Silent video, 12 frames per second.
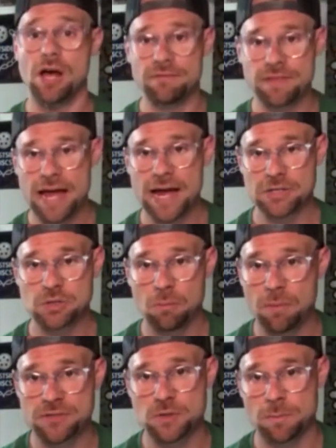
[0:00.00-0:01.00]
of the actual
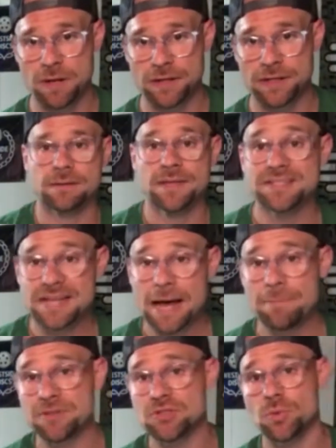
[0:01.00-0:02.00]
muscle belly. And this
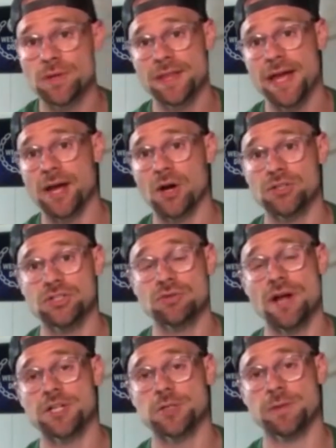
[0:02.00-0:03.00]
happens when they are
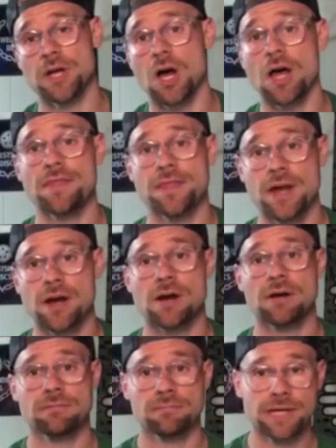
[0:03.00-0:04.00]
stretched beyond
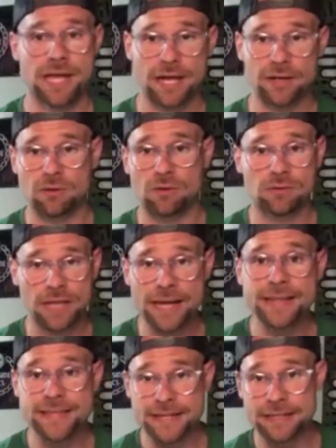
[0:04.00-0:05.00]
their mechanical
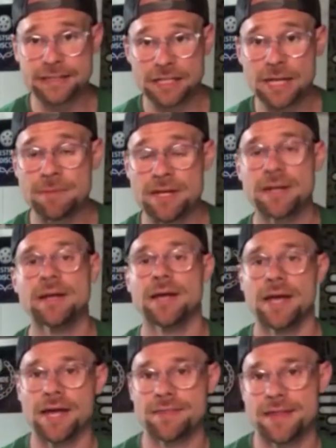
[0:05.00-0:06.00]
lengthening limit
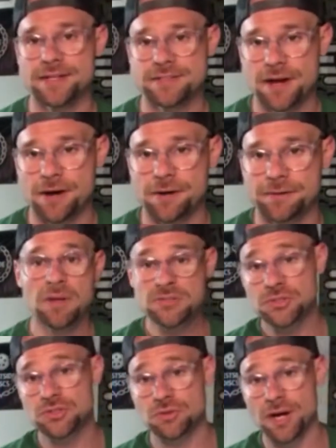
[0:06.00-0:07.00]
and they tear.
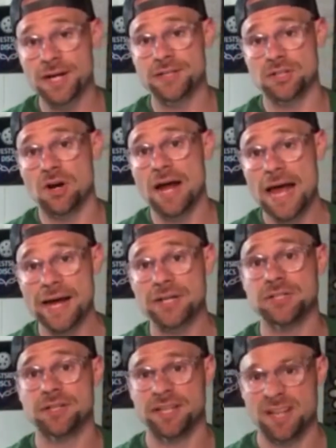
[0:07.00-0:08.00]
Muscle strains are
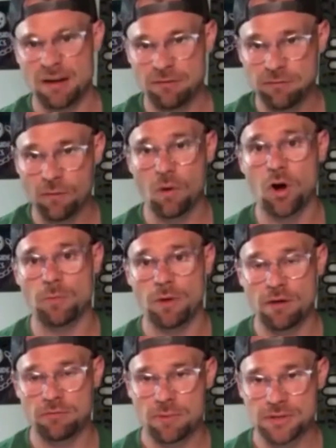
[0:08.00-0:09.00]
actually a form
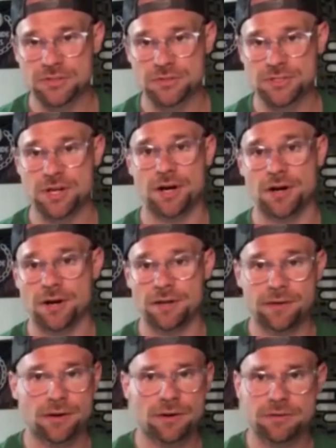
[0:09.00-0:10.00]
of muscle tear,
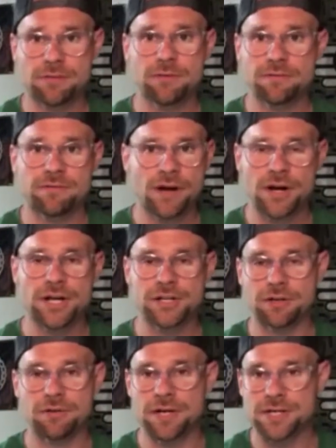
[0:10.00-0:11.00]
and there are different varying
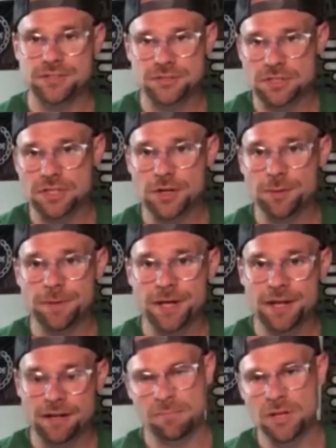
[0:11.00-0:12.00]
degrees. There's a little
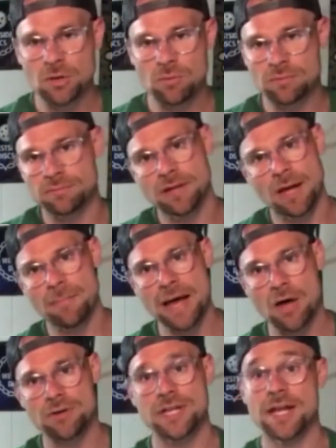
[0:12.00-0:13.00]
bit, a middle
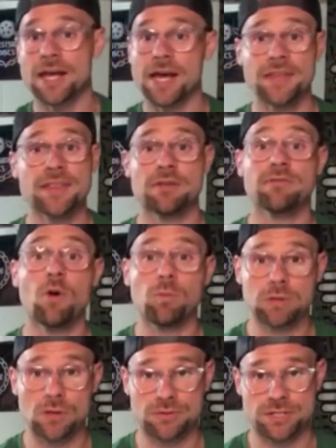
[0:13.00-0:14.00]
amount, and then a
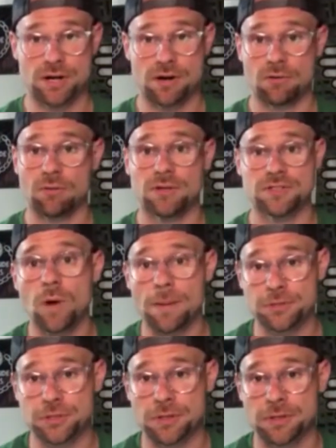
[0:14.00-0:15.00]
full-blown tear or a
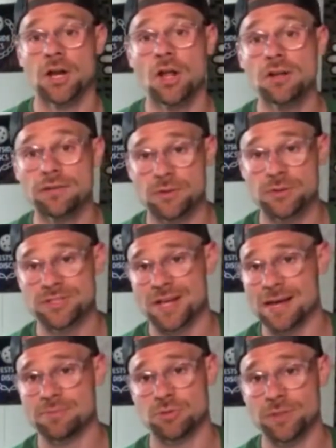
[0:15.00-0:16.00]
rupture. And all of those
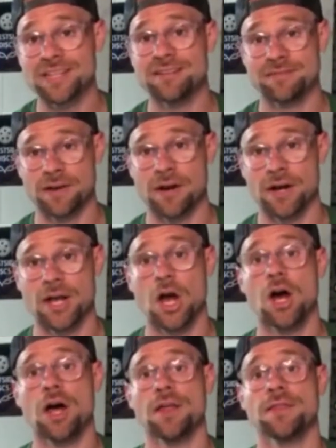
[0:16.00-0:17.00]
types really vary
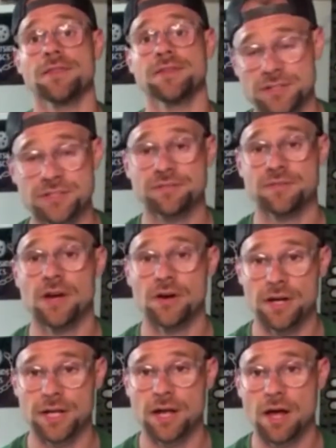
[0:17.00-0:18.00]
on the
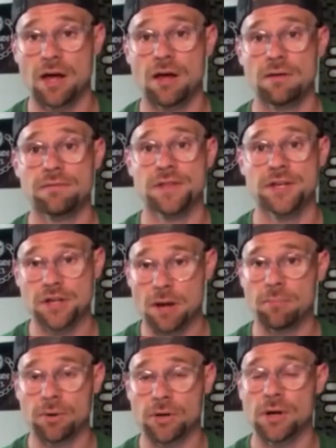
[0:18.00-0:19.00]
severity of the
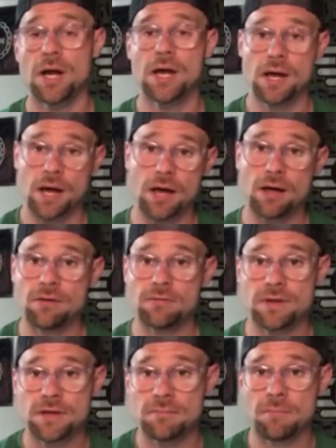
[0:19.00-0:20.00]
number
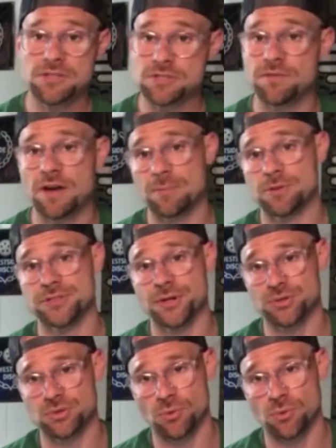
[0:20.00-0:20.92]
of muscle fibers that are